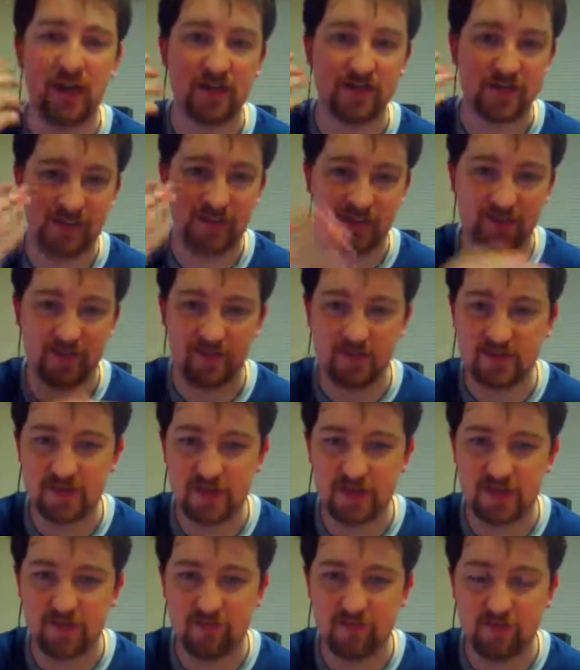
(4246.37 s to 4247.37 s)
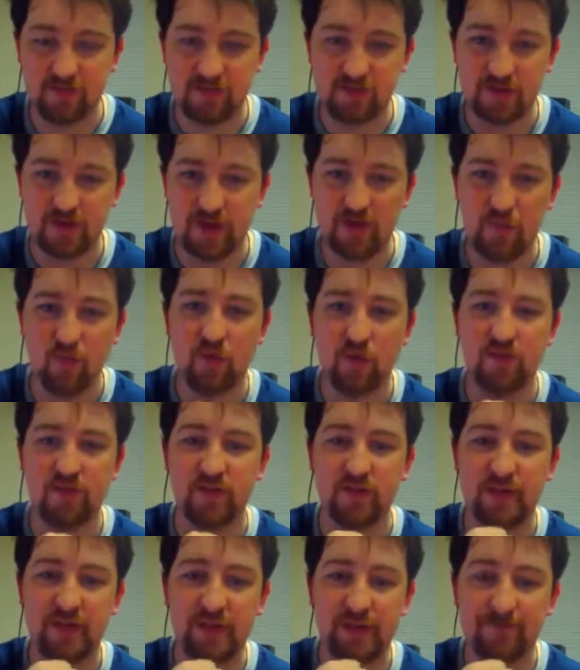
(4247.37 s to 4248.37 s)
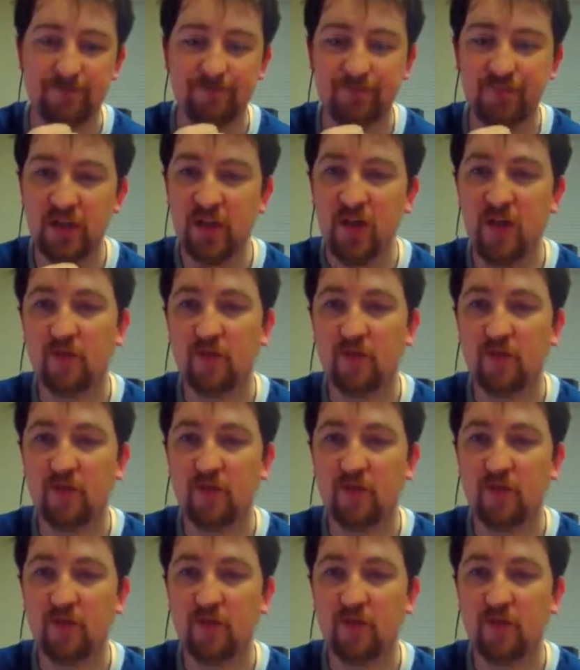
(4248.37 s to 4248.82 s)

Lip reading: Zealeus, thank you for your time once again.